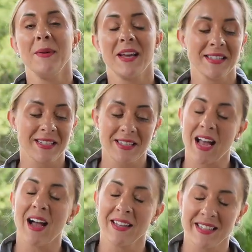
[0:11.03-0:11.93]
because this is
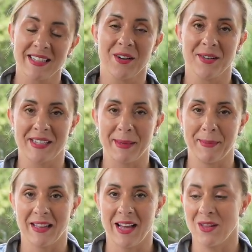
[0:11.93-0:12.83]
honestly going to take
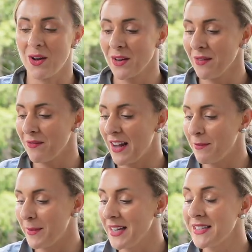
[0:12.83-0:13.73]
me a lot longer than
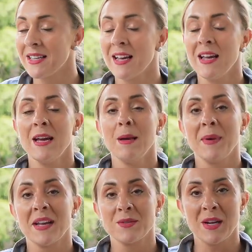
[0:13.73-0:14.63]
5 minutes,
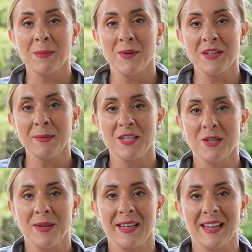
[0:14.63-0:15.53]
because what I'm going to be
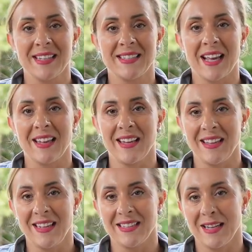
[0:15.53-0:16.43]
doing is selling
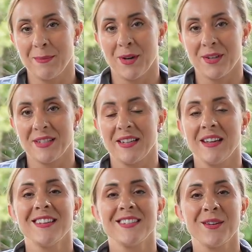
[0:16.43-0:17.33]
these in
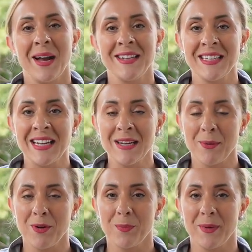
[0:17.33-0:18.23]
person. So I did end
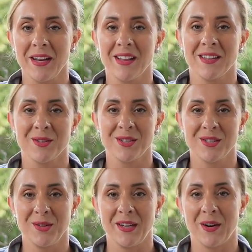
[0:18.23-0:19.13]
up opening a little
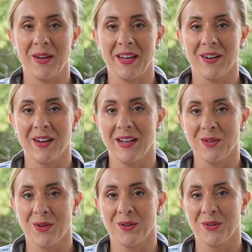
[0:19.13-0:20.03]
studio here in
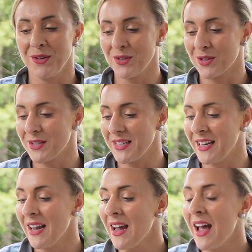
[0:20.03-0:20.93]
northern New
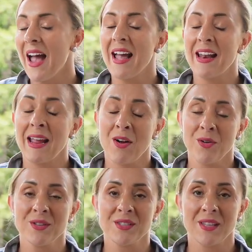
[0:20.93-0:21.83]
Jersey, and I
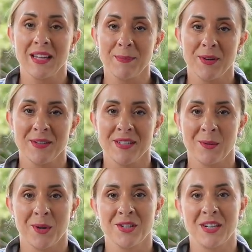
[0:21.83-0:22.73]
host in-person
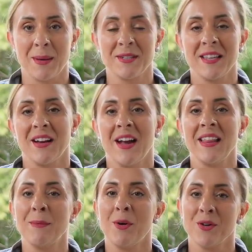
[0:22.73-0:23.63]
workshops there,
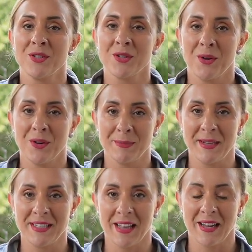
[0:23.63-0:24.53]
and I'm also going to
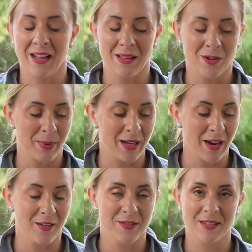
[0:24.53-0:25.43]
be selling a little bit
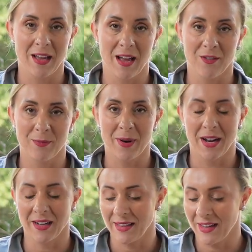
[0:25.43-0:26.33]
of
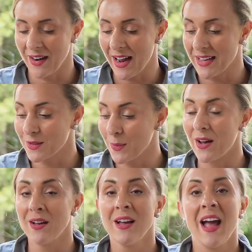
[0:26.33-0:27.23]
product there as
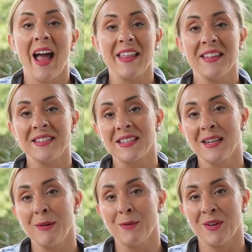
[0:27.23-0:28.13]
well. And this is
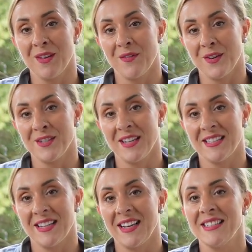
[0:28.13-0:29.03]
going to be one of the first
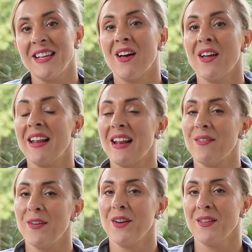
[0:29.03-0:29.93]
things that I sell, and I
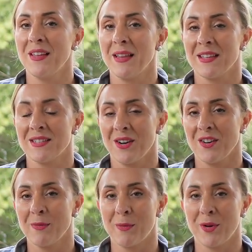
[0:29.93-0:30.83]
figured that the start
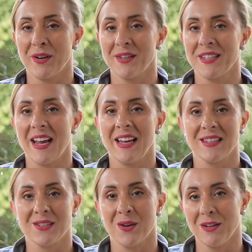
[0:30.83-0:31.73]
of Memorial Day
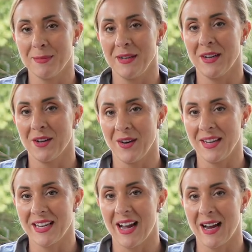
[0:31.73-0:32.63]
is going to be a
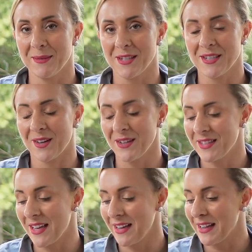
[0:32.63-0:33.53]
great time to start
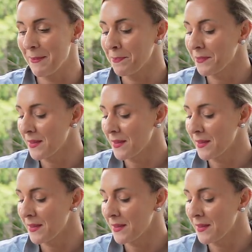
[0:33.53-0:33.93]
selling them.